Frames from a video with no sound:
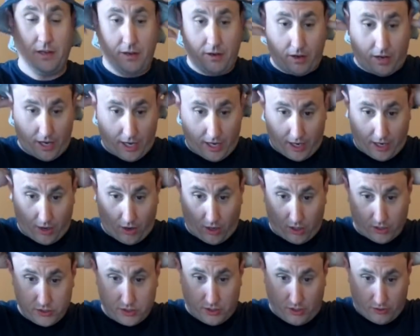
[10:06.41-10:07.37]

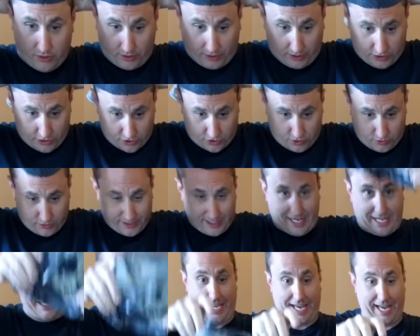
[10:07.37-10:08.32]
Also, you can just use it
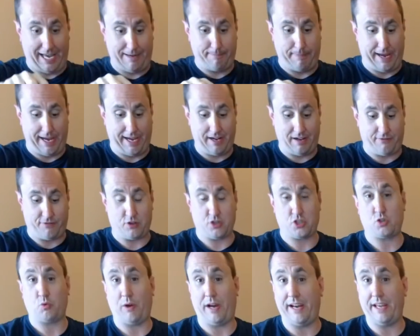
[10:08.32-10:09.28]
as a headband if you're
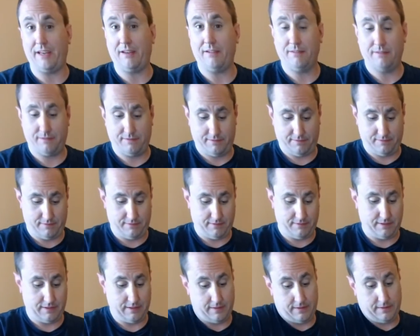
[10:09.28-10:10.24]
sweating.
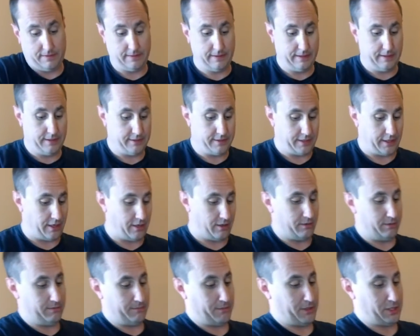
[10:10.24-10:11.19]

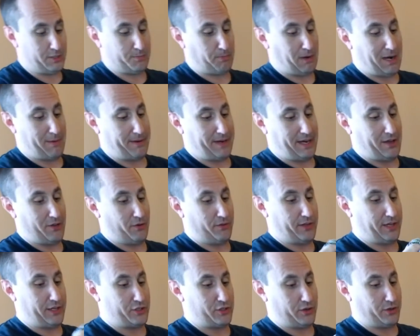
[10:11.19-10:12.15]
So there's probably other
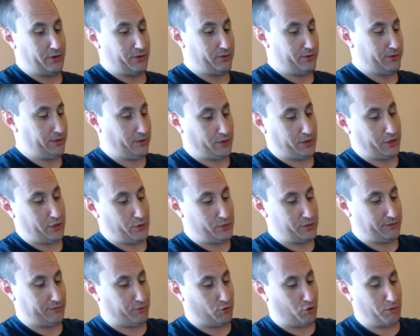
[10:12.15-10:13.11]
things you can use
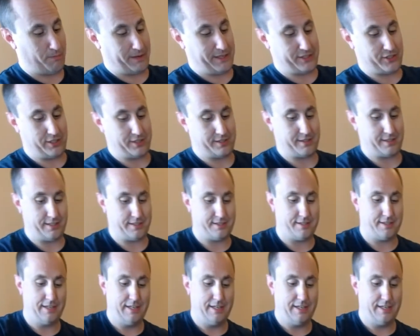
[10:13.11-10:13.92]
it for, but it's just this.